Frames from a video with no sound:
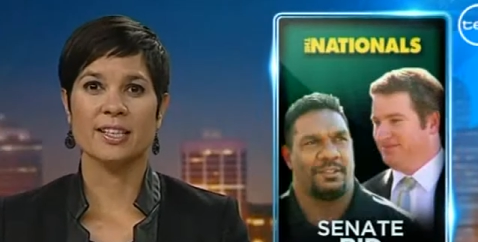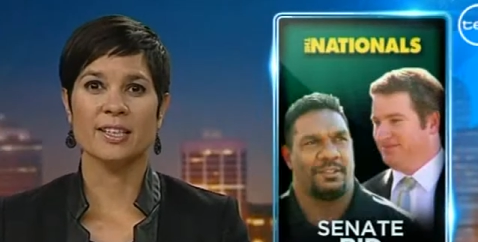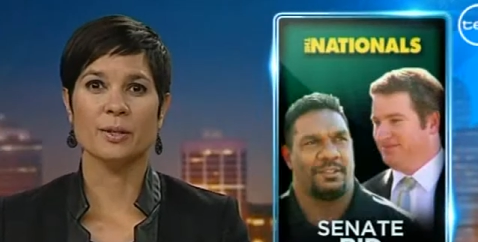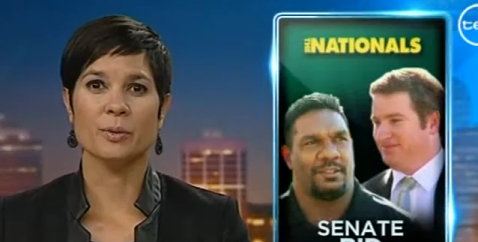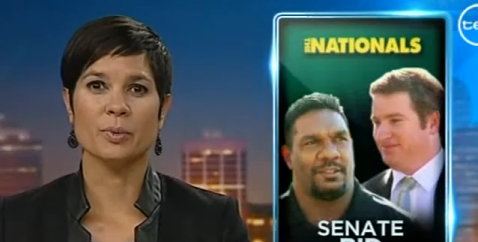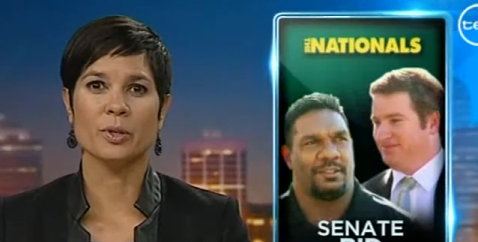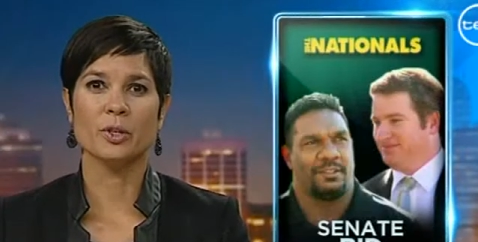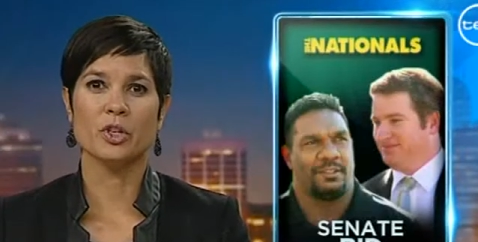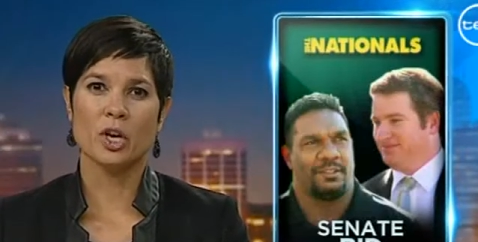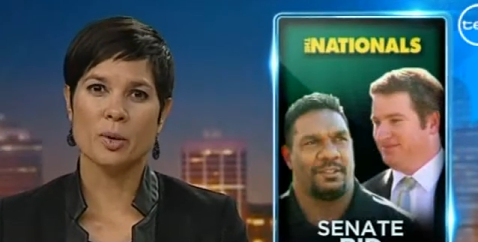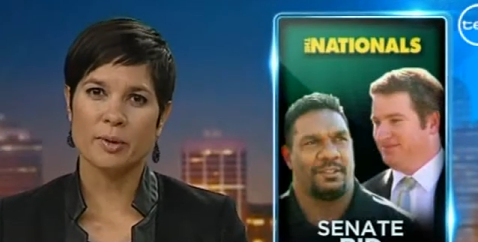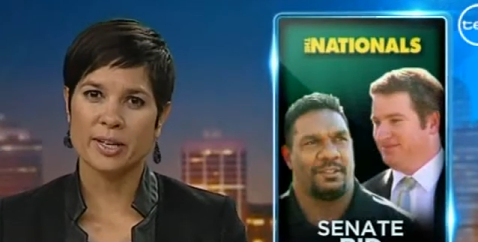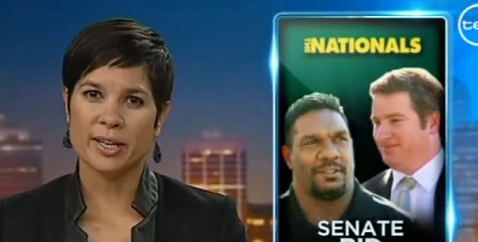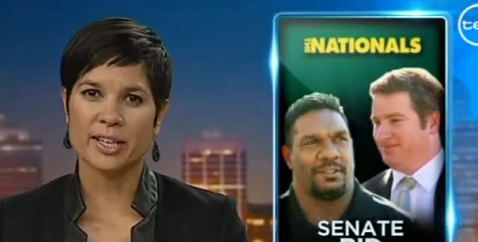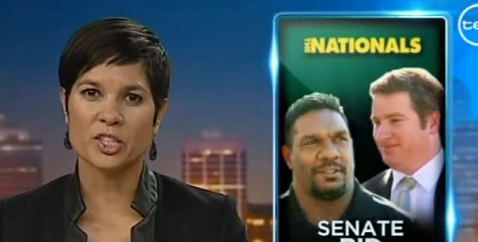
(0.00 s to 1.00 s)
Speaker 1: he will
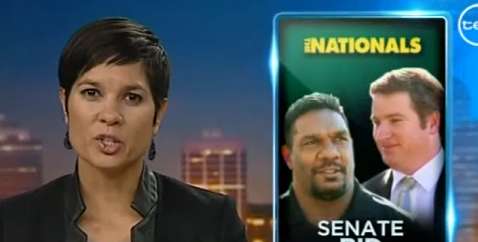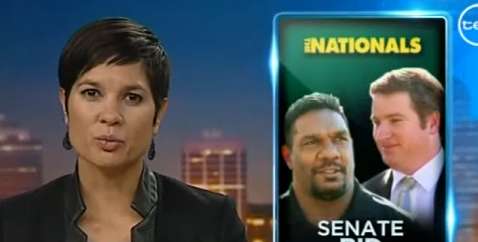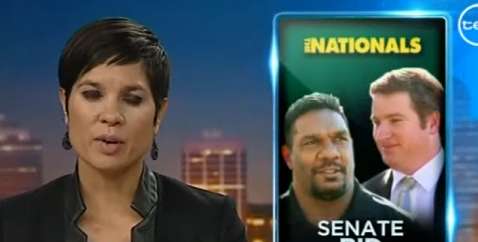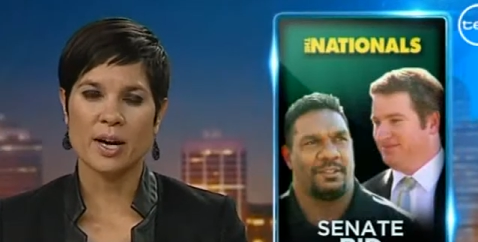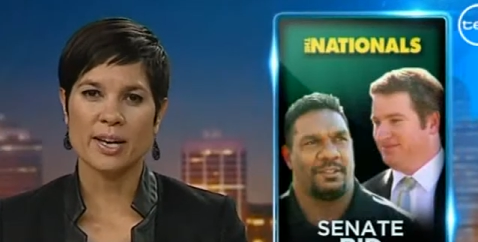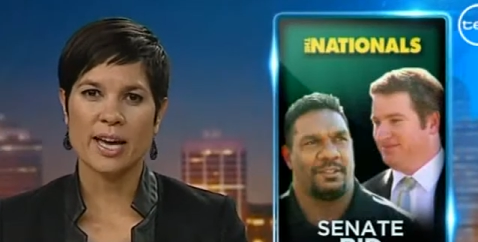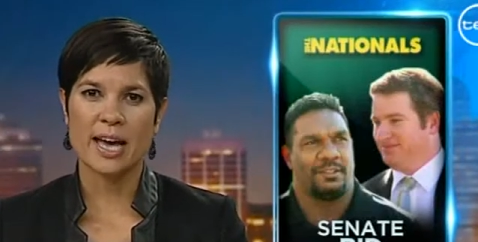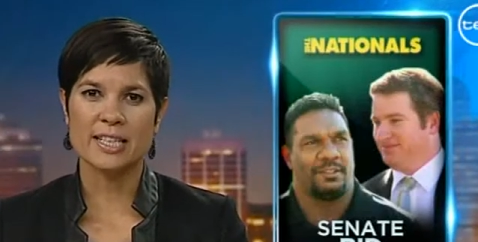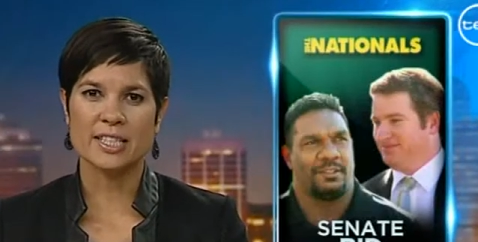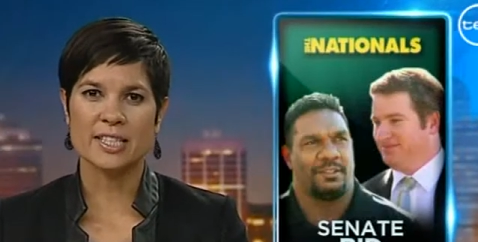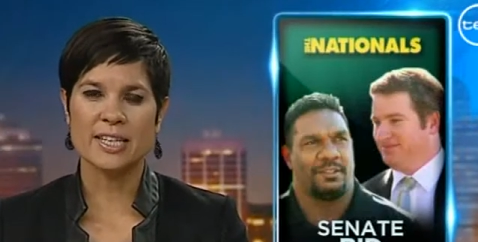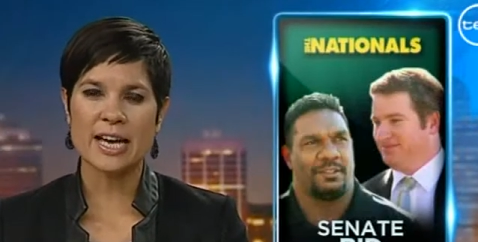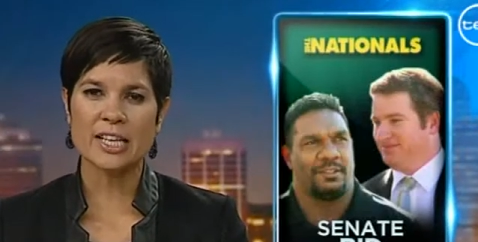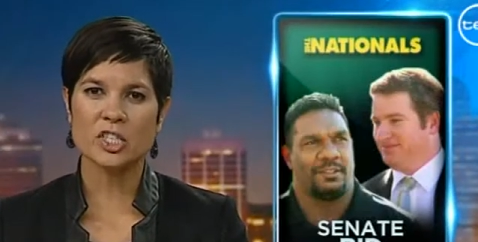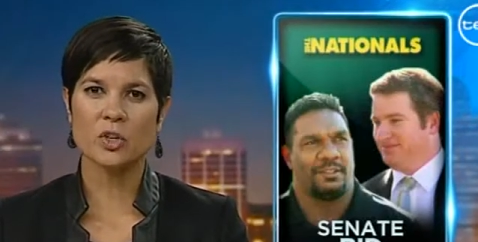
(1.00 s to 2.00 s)
nominate to run as
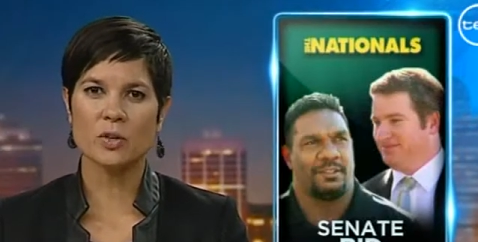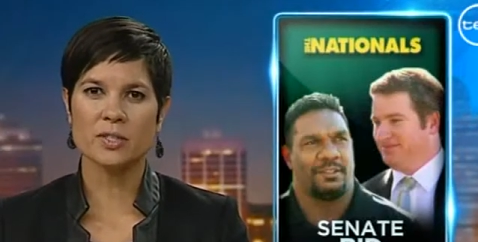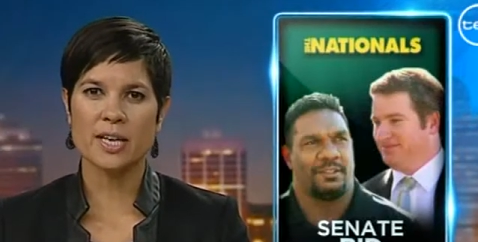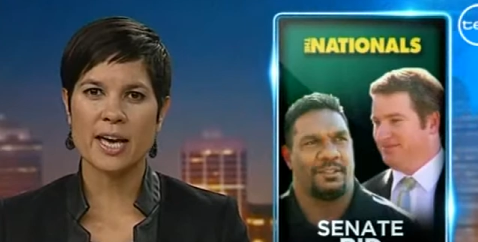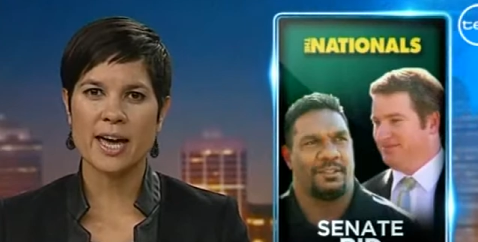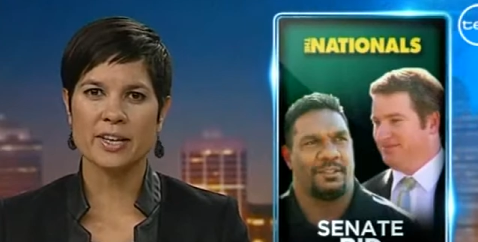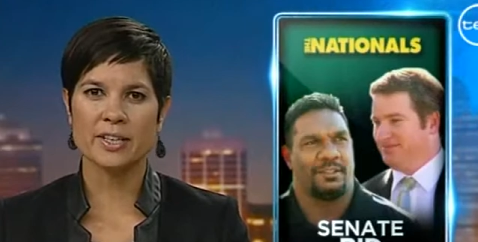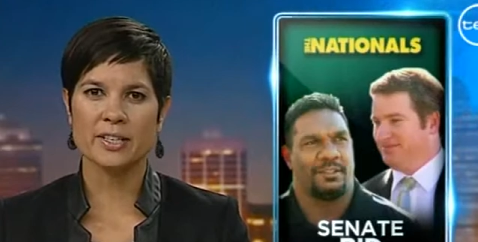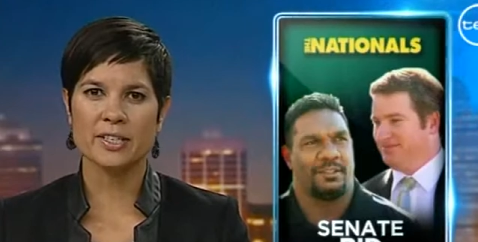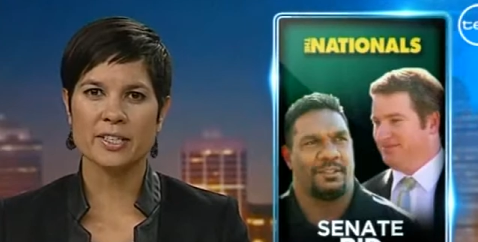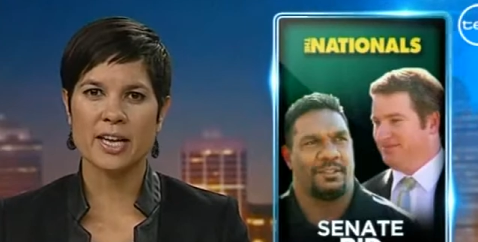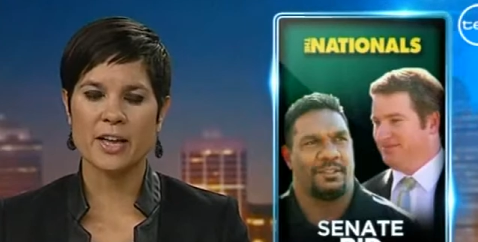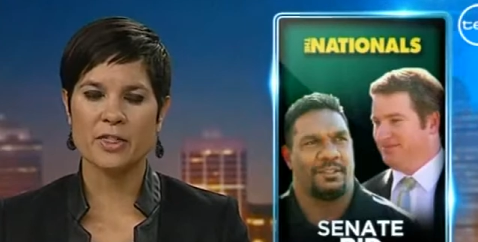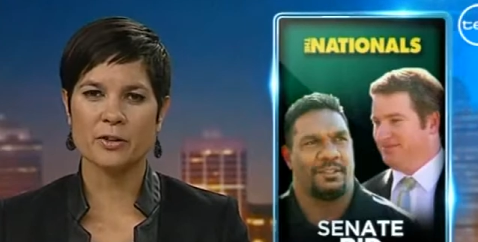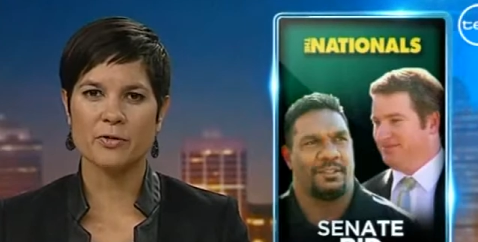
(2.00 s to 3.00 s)
a Nationals
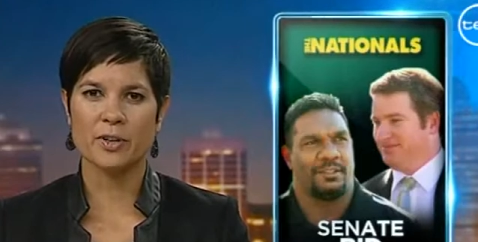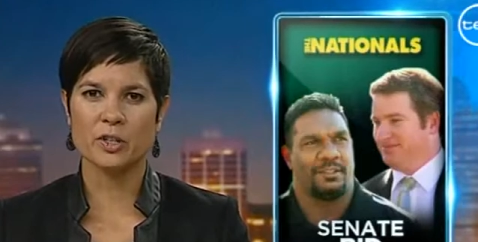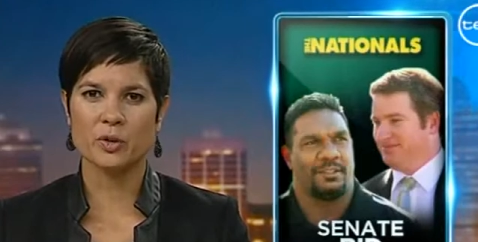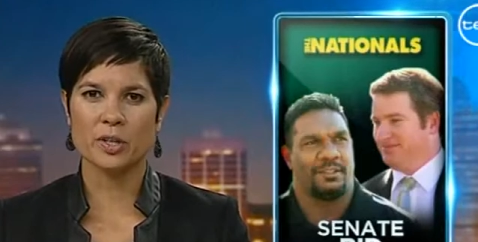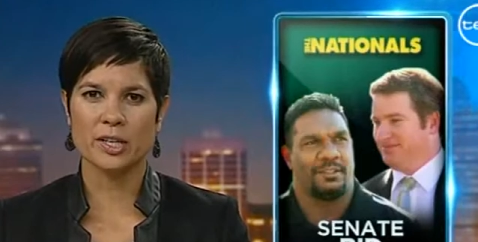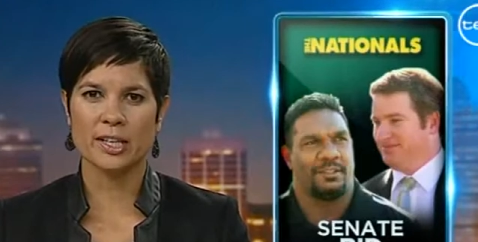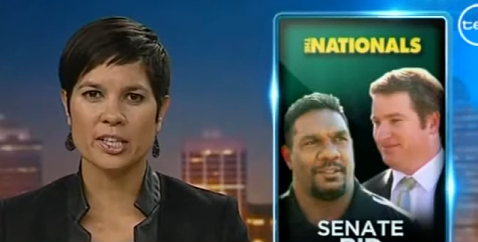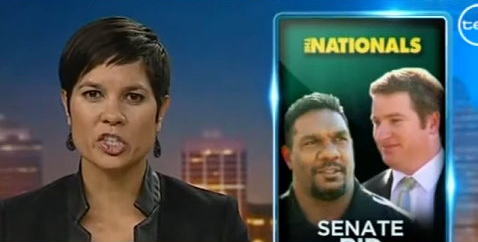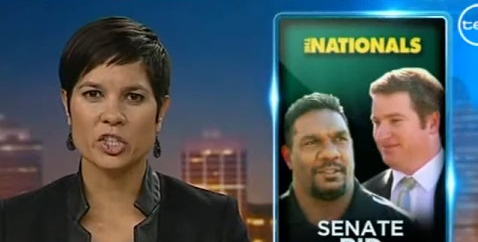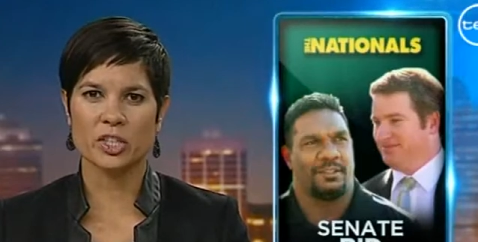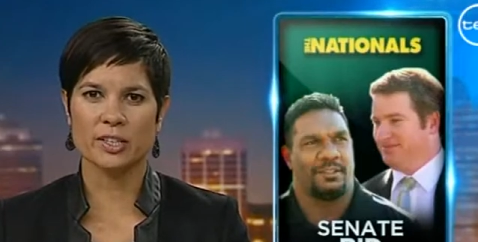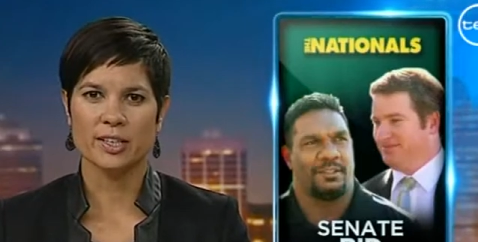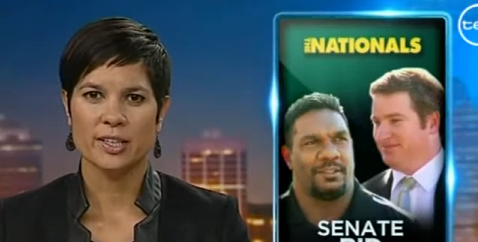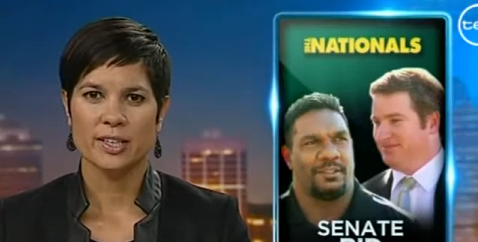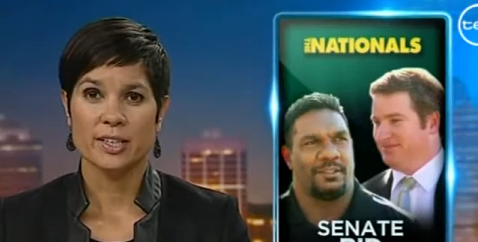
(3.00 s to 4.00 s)
candidate at the federal
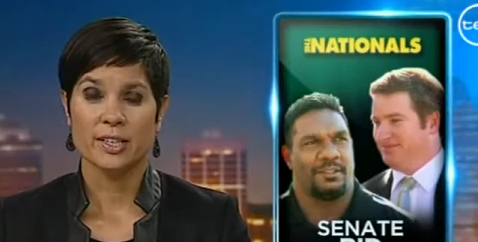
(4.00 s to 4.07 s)
election.